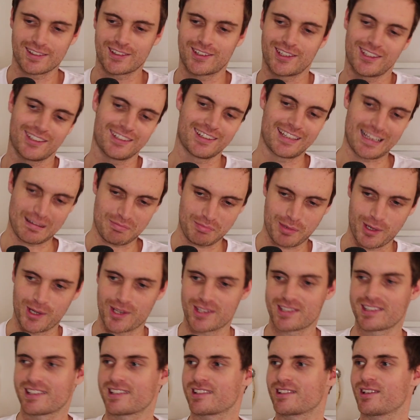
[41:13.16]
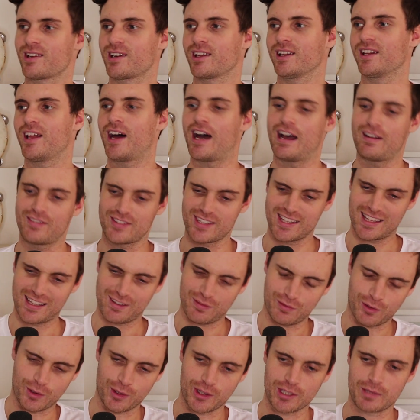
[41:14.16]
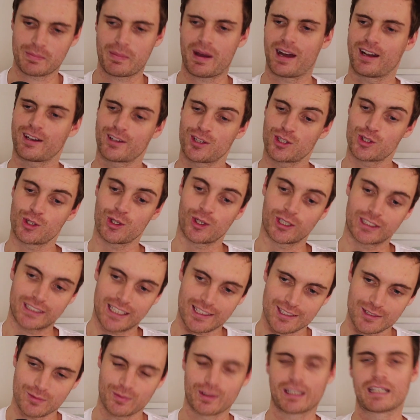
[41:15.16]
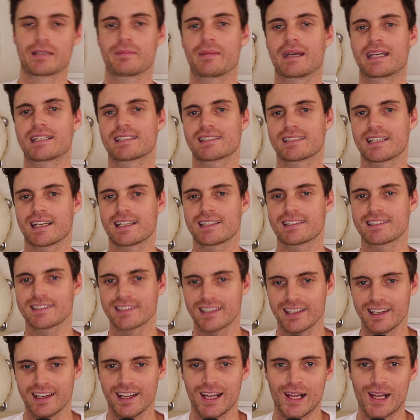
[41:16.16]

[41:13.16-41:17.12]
that person is not alive. So therefore this part of the joke doesn't really make sense.